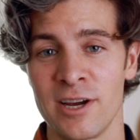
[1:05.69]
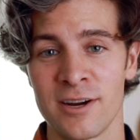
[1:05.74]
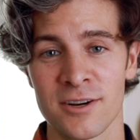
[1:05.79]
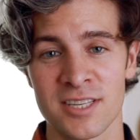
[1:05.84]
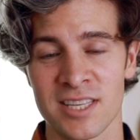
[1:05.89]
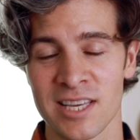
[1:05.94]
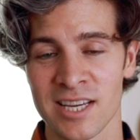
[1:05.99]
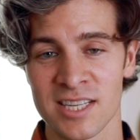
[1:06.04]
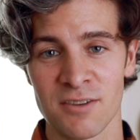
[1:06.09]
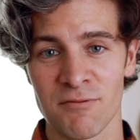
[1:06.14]

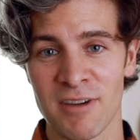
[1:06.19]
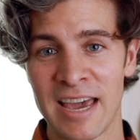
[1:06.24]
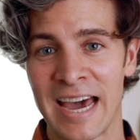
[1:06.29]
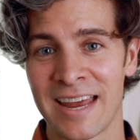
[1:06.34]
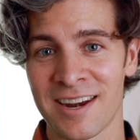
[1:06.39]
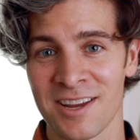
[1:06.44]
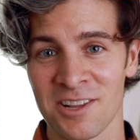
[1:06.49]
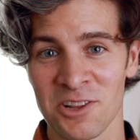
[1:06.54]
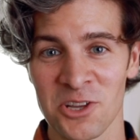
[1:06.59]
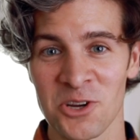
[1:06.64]
years, things have
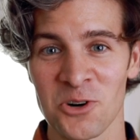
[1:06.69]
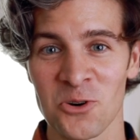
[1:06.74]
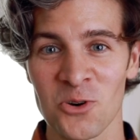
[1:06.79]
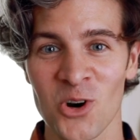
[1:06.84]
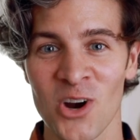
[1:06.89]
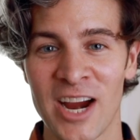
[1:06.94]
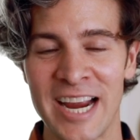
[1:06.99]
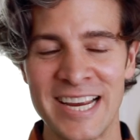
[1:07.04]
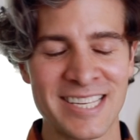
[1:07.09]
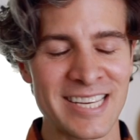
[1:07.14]
gotten a little
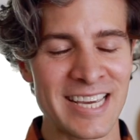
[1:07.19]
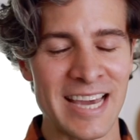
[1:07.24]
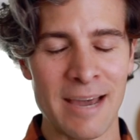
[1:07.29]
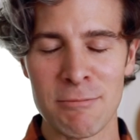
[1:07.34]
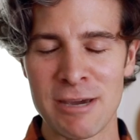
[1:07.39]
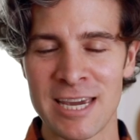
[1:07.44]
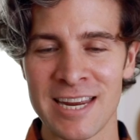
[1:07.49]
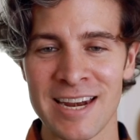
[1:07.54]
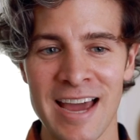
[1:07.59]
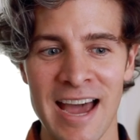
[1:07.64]
crazy. I
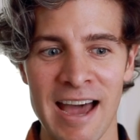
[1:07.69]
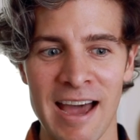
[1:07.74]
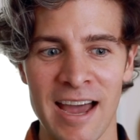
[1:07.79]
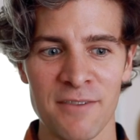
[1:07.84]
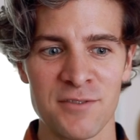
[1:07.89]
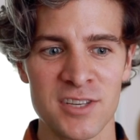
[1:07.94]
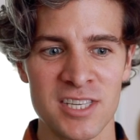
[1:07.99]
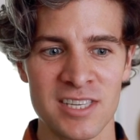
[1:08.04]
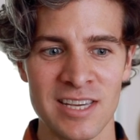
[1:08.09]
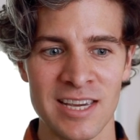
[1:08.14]
mean,
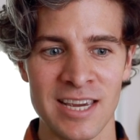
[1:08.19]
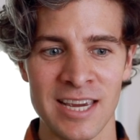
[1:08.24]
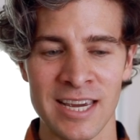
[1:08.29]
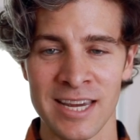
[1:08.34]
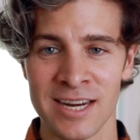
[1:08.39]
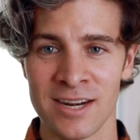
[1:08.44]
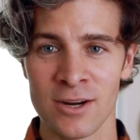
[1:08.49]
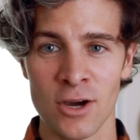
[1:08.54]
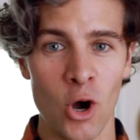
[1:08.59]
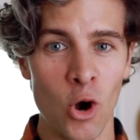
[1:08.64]
I've
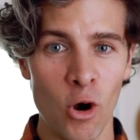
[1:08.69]
seen